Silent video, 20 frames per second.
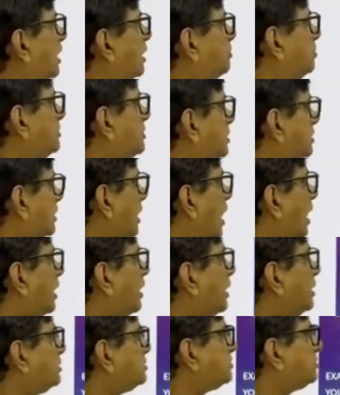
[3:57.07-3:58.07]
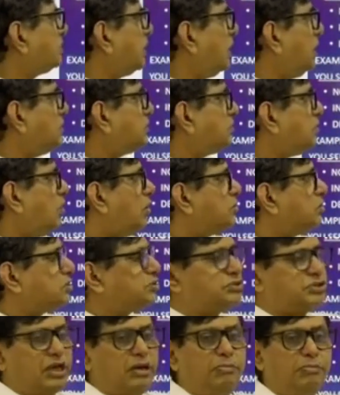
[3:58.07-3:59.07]
that means the target stays on the
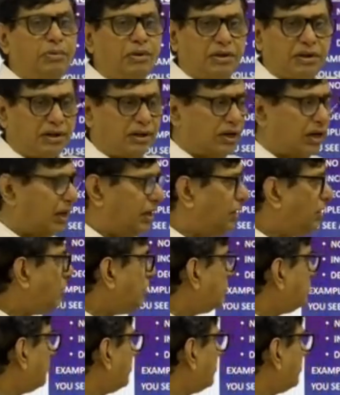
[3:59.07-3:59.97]
same bearing line.